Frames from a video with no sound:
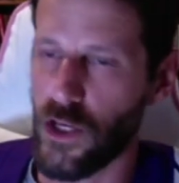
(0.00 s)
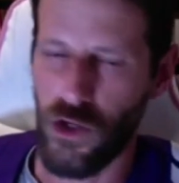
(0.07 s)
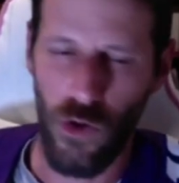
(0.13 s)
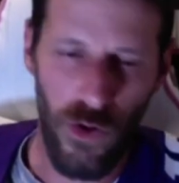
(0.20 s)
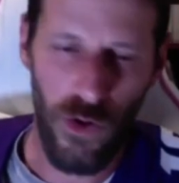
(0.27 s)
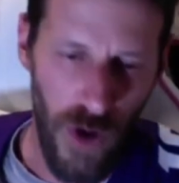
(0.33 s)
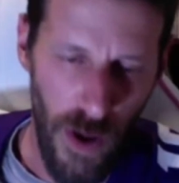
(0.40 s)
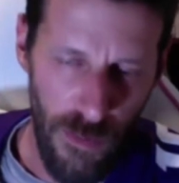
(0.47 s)

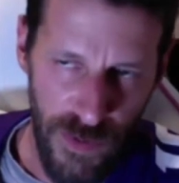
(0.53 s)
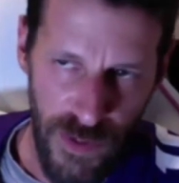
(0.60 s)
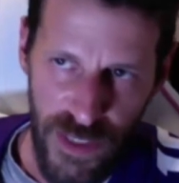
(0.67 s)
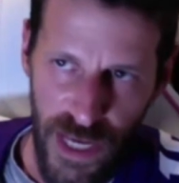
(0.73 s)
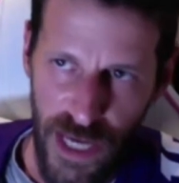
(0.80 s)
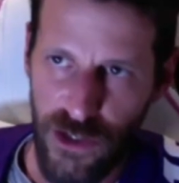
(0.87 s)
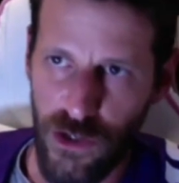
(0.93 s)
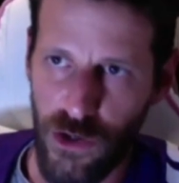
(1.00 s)
your
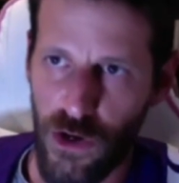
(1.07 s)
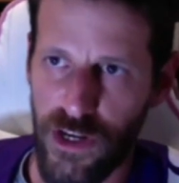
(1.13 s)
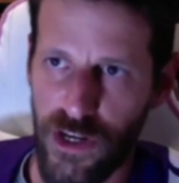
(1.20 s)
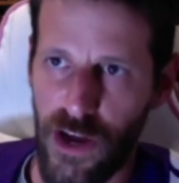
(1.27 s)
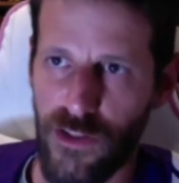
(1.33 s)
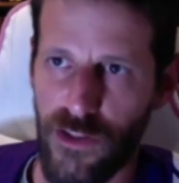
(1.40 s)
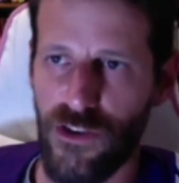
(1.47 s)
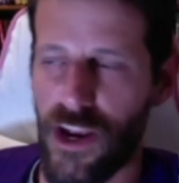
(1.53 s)
reputation going
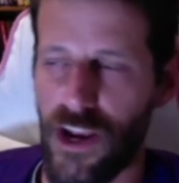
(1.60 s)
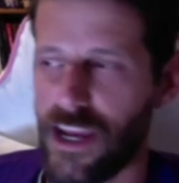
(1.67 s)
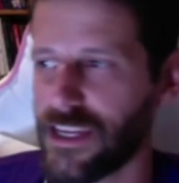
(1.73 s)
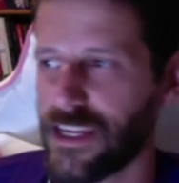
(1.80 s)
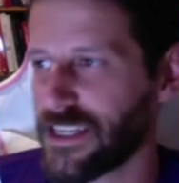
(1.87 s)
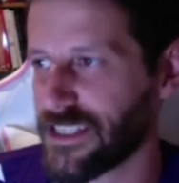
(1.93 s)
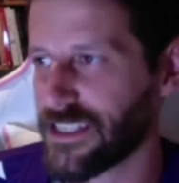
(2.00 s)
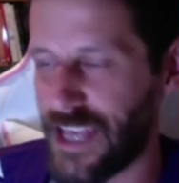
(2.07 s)
down the drain
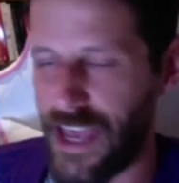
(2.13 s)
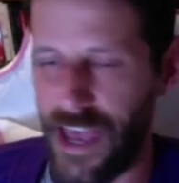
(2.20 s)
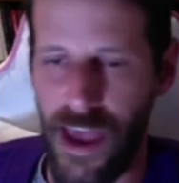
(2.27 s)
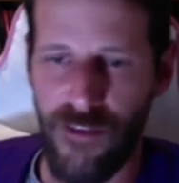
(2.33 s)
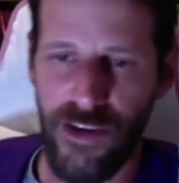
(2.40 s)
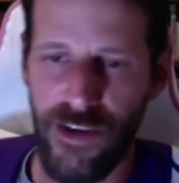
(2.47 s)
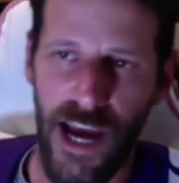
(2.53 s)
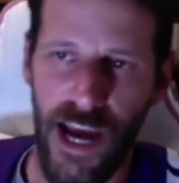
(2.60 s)
because
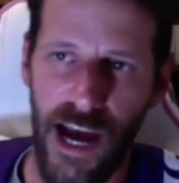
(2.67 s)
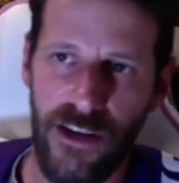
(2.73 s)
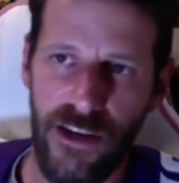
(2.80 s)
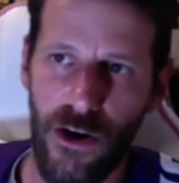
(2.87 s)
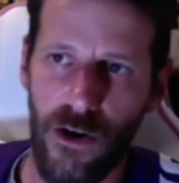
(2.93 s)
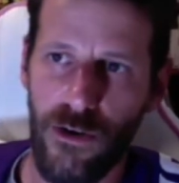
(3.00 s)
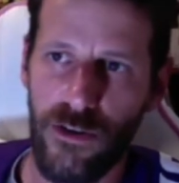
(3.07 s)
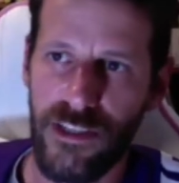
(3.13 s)
every guy
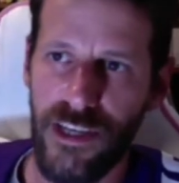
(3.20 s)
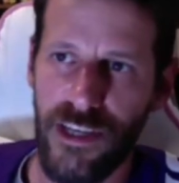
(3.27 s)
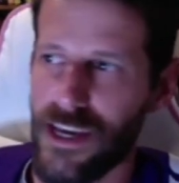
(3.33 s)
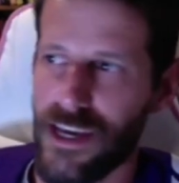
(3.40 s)
knows